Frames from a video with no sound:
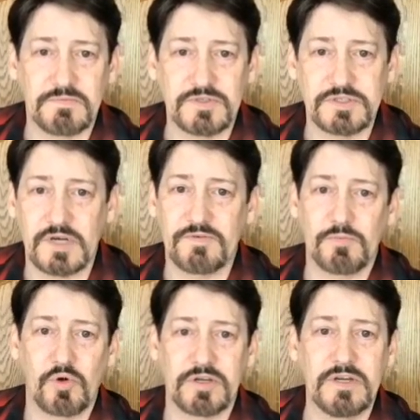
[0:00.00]

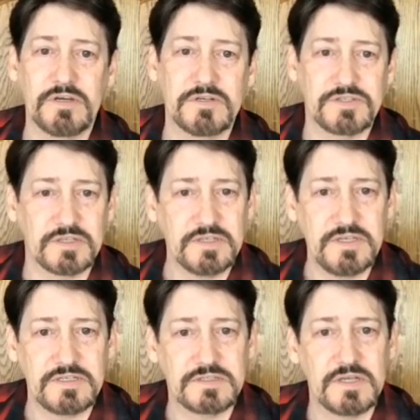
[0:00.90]
several more years at
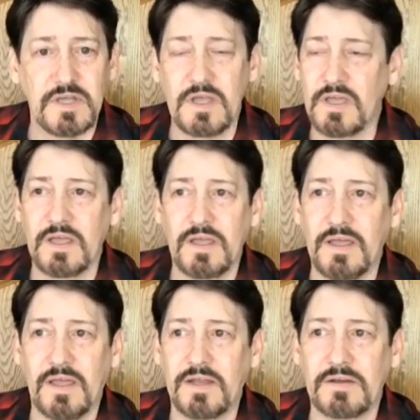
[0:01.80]
least.
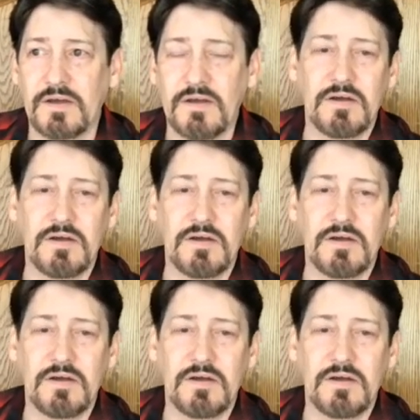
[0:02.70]
And,